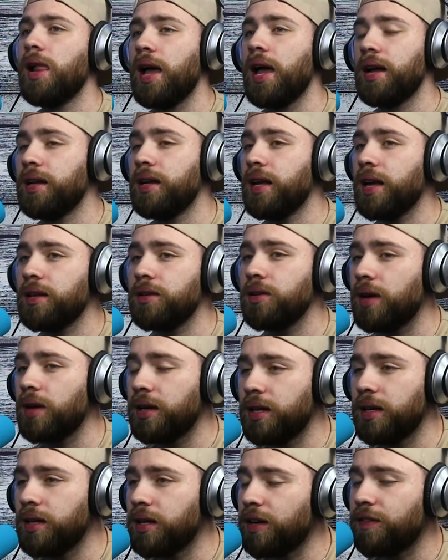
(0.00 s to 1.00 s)
And yeah, dude,
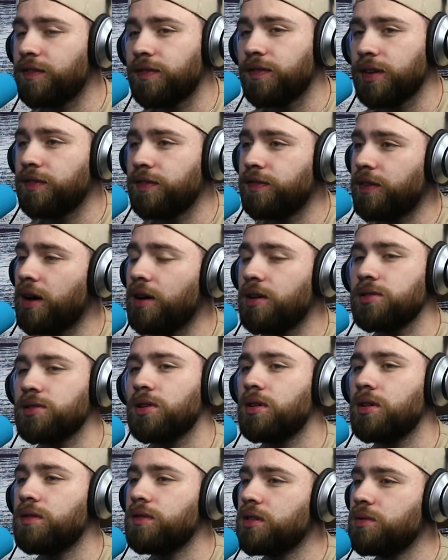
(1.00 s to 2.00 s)
and he follows
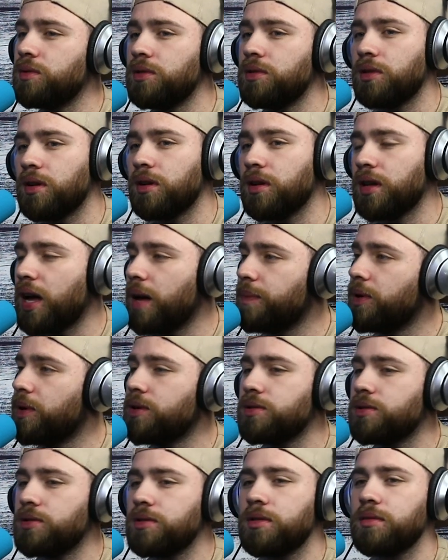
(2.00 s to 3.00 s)
all of us. We do collab
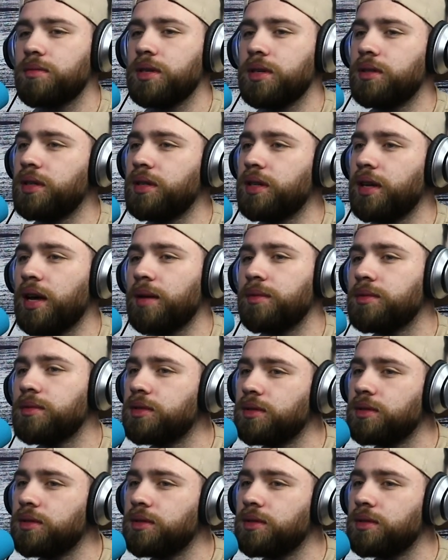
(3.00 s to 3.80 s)
posts with him. He DMs.